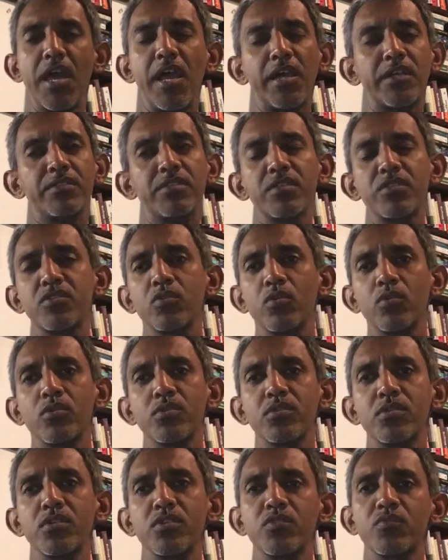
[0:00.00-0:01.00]
And these
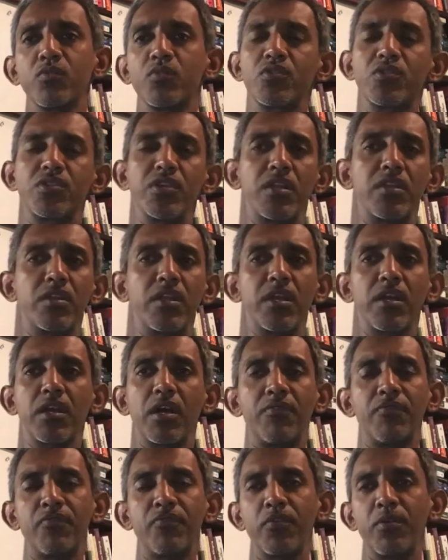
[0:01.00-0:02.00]
sources would generally
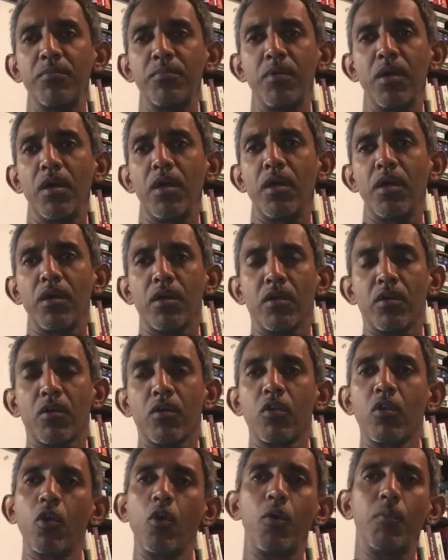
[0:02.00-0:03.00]
come from
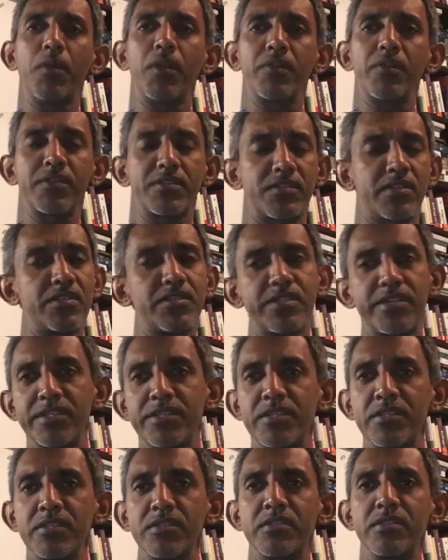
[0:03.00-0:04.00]
global research
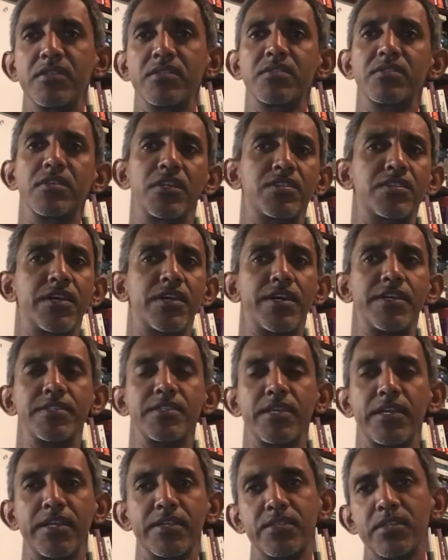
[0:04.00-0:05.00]
agencies such
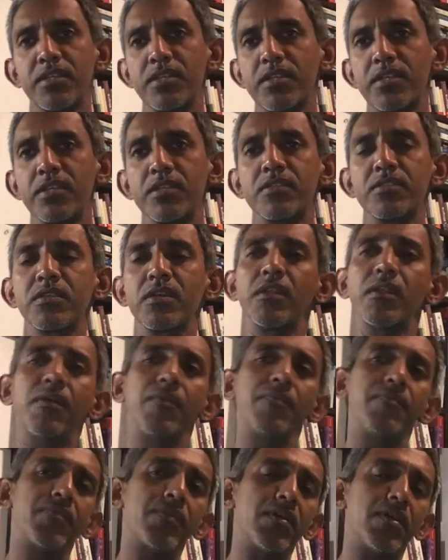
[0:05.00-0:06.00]
as AC Nielsen,
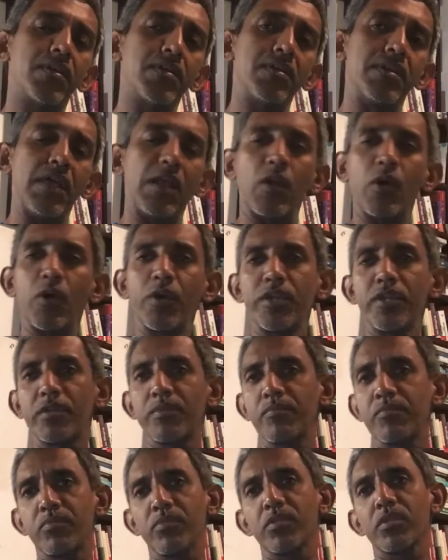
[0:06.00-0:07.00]
Deloitte,
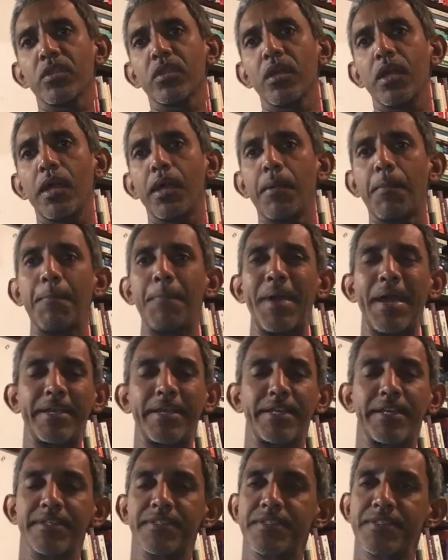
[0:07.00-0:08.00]

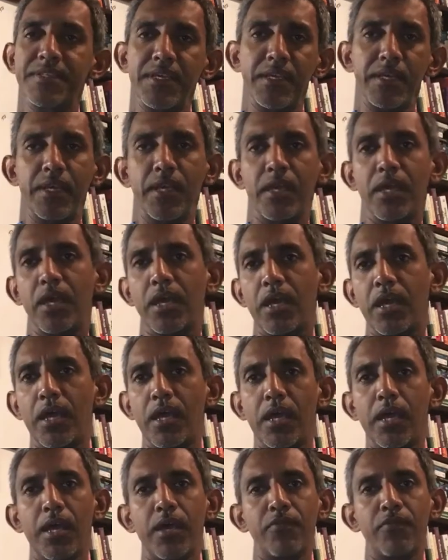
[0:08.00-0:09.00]
McKinsey,
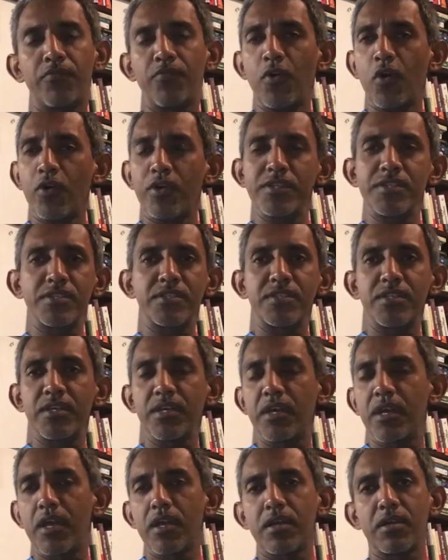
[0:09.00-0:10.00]

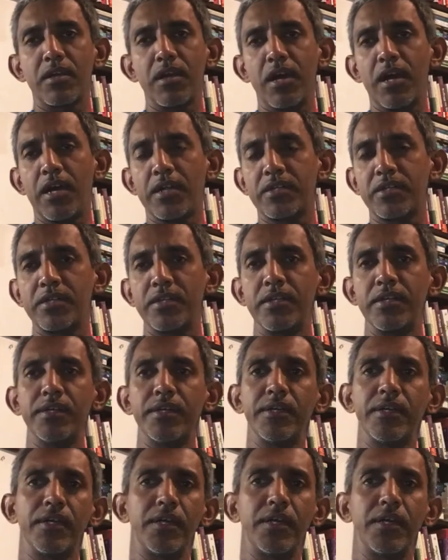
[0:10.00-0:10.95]
Forrester, Gartner,